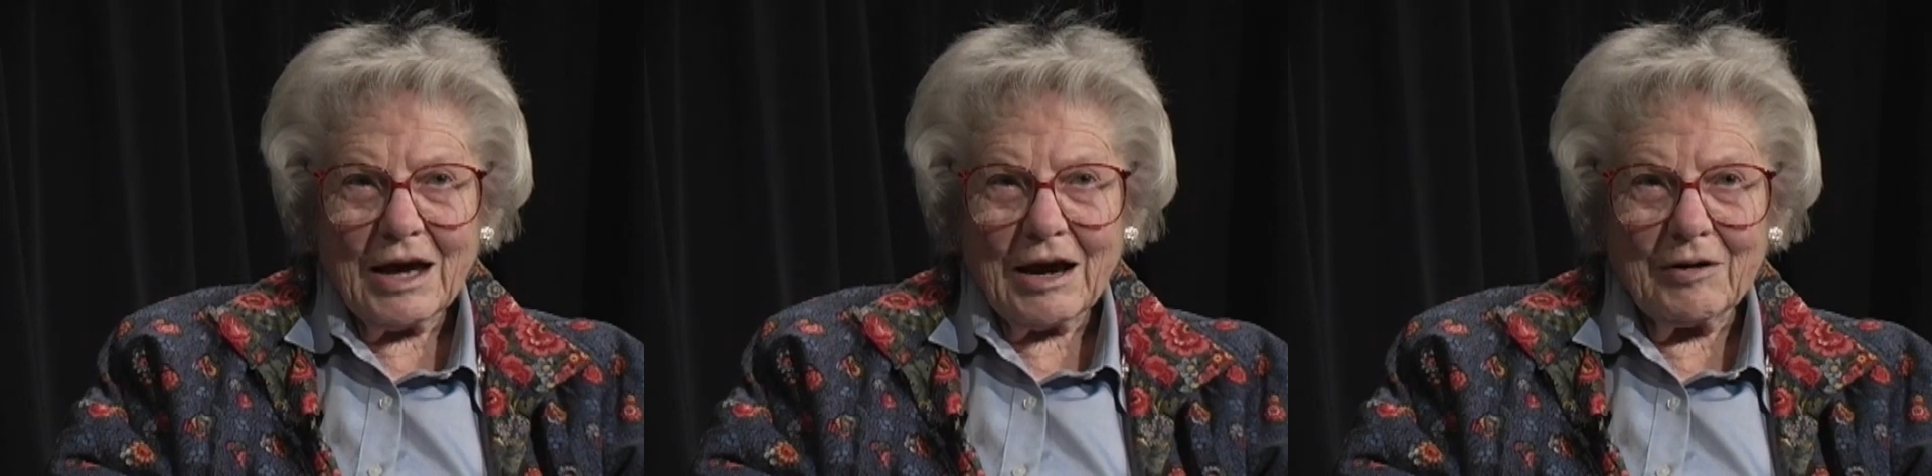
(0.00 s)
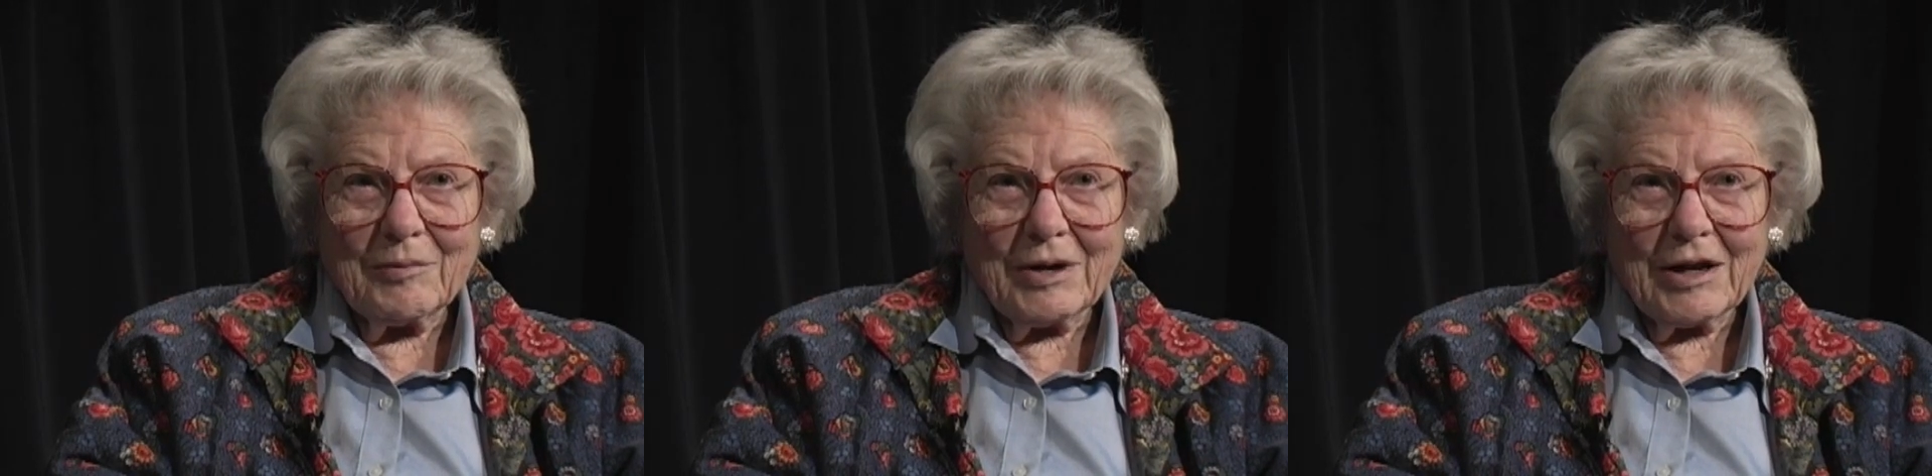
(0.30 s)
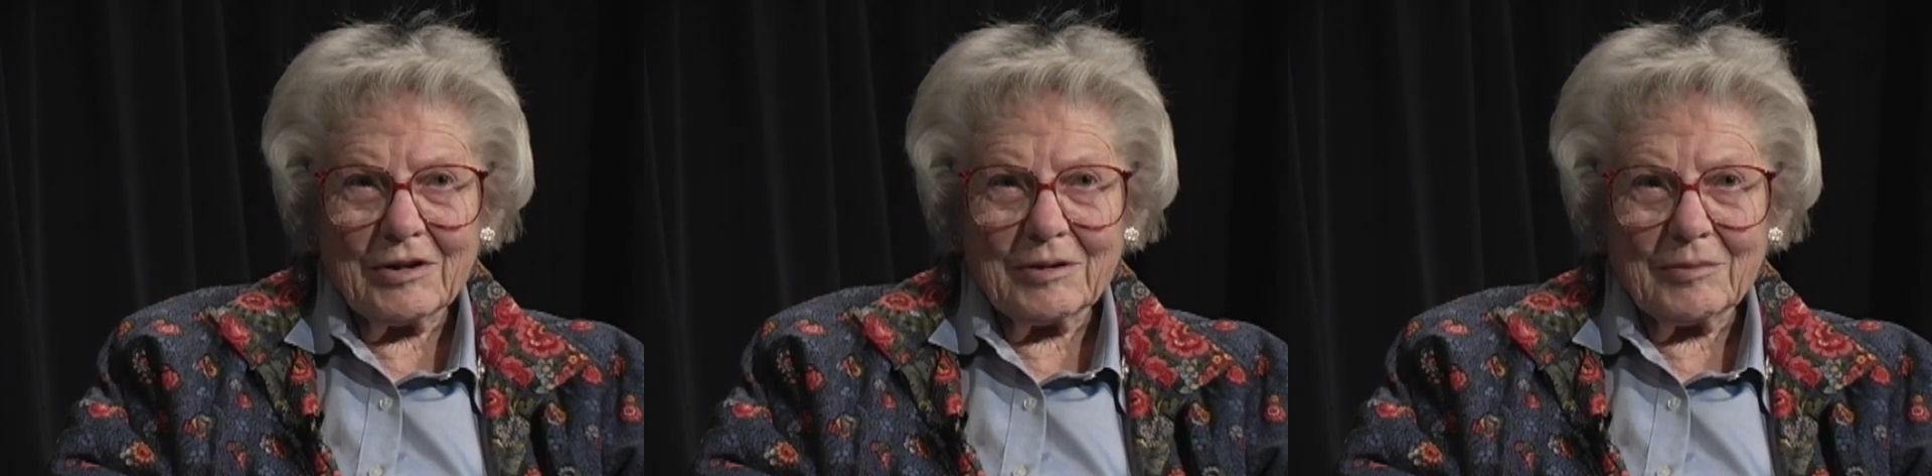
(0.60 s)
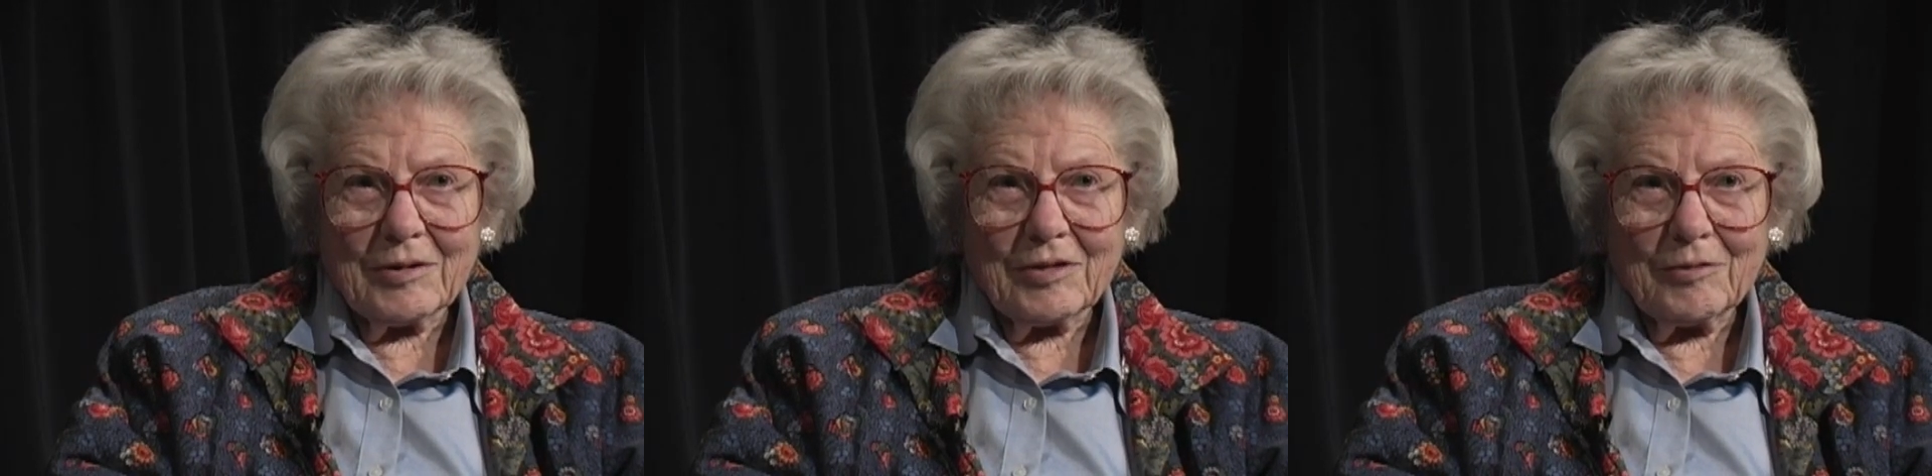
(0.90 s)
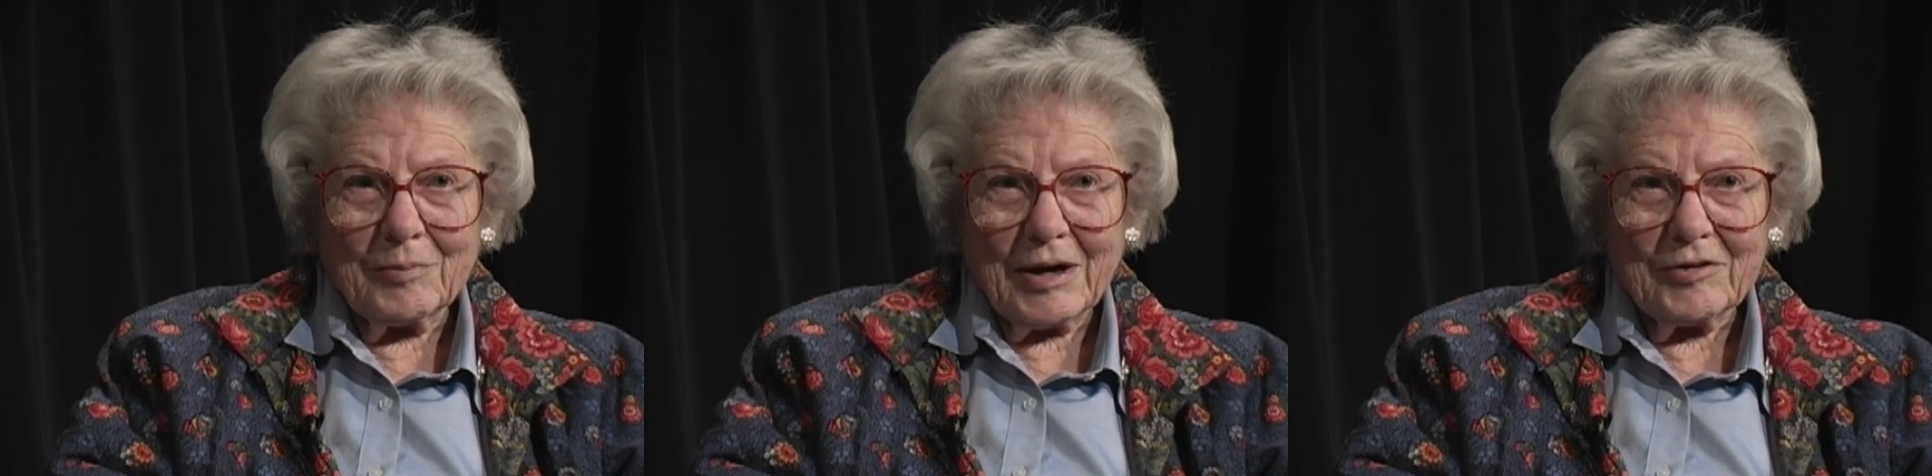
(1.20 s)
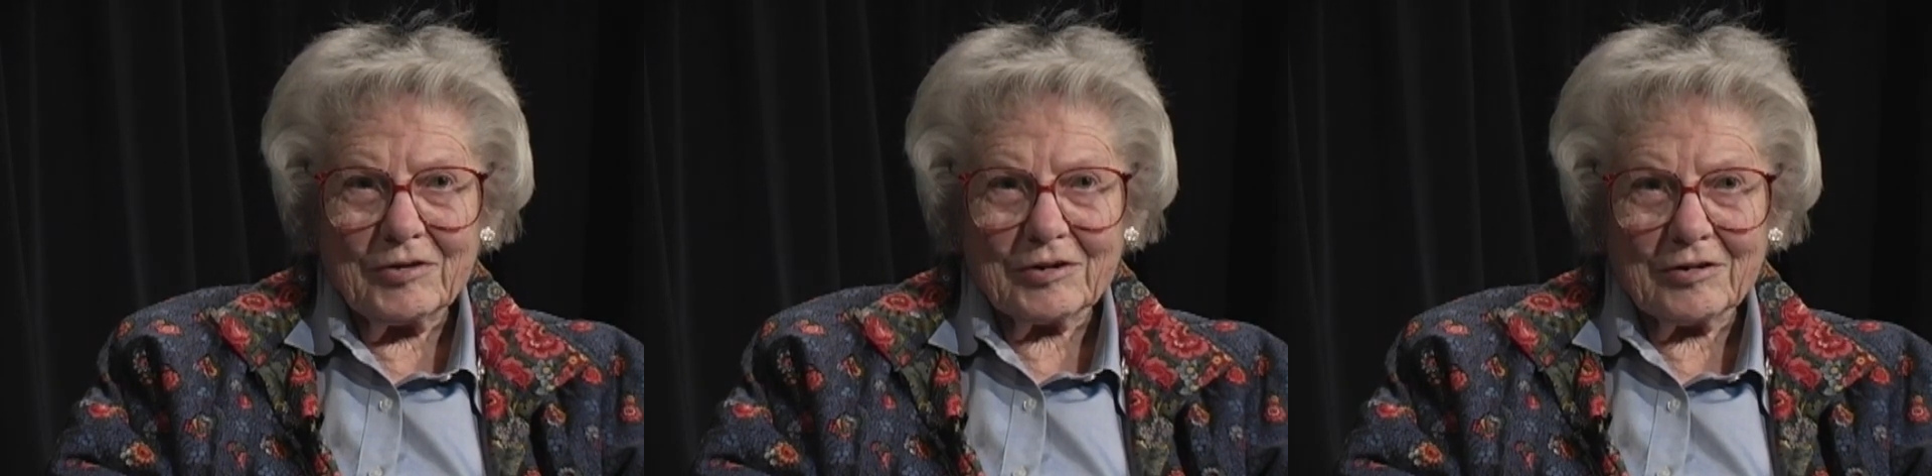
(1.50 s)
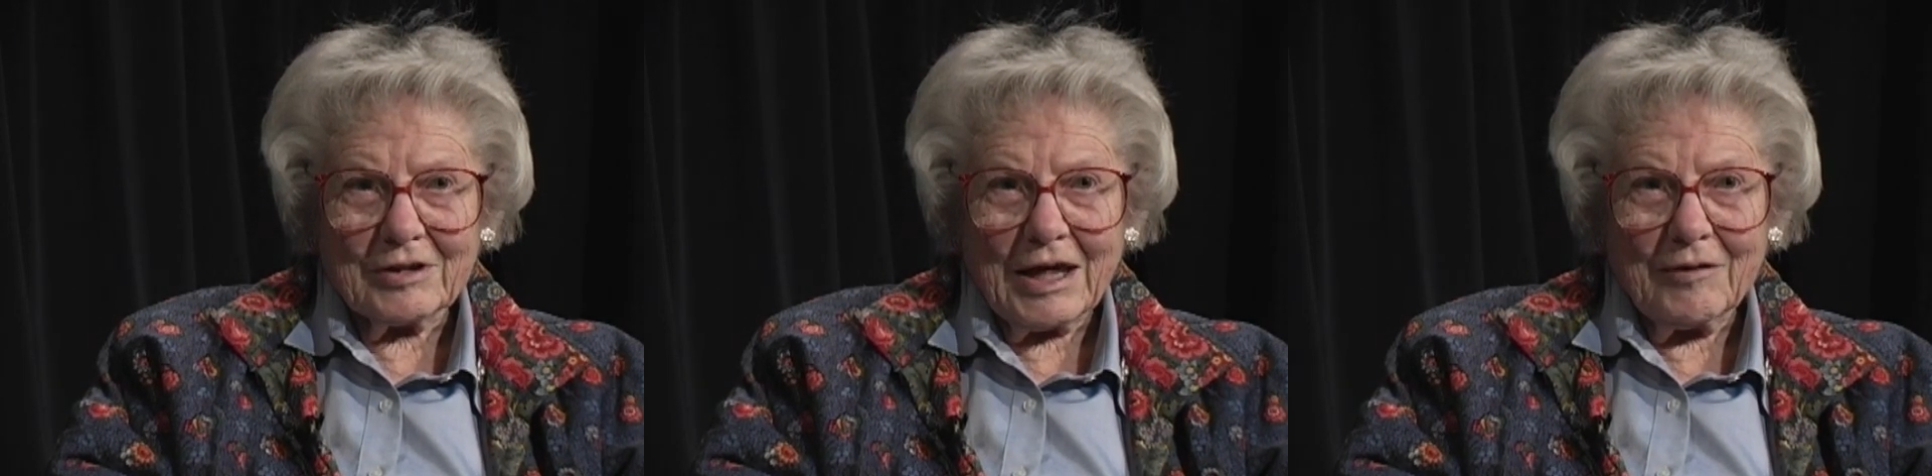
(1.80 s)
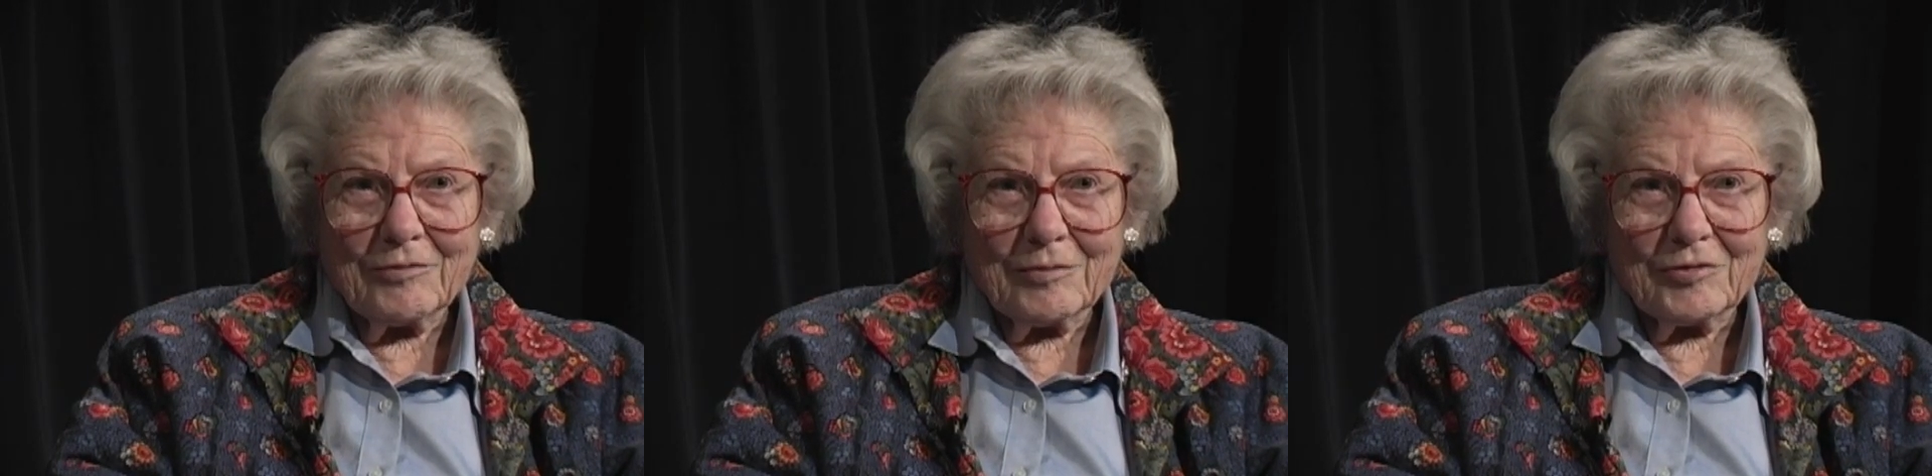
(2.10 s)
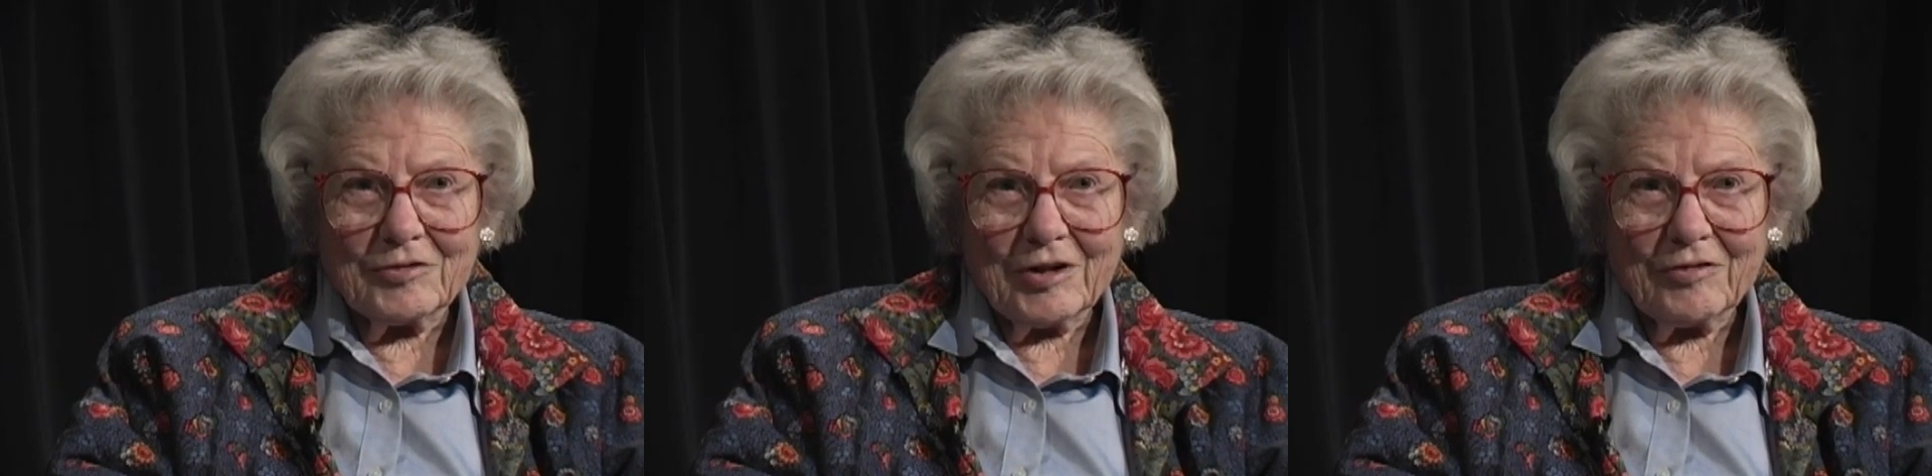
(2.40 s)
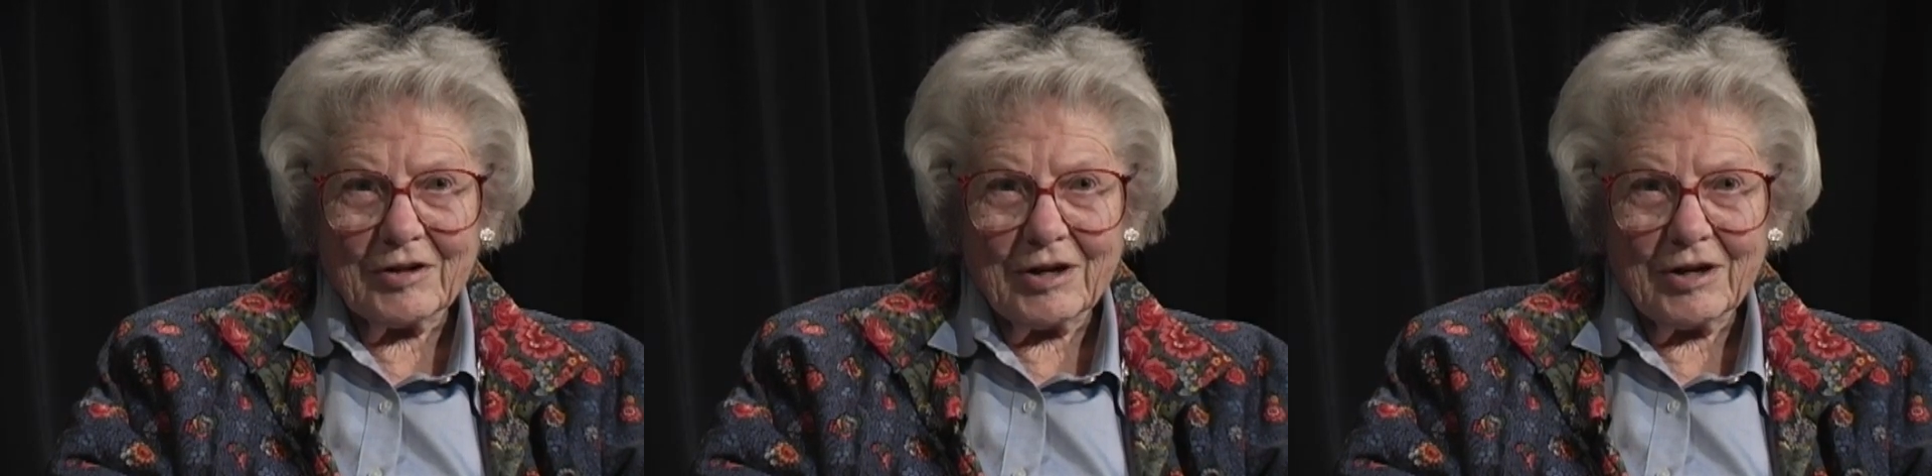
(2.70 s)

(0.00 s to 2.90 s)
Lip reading: I reminded them that their bicycle came from stuffing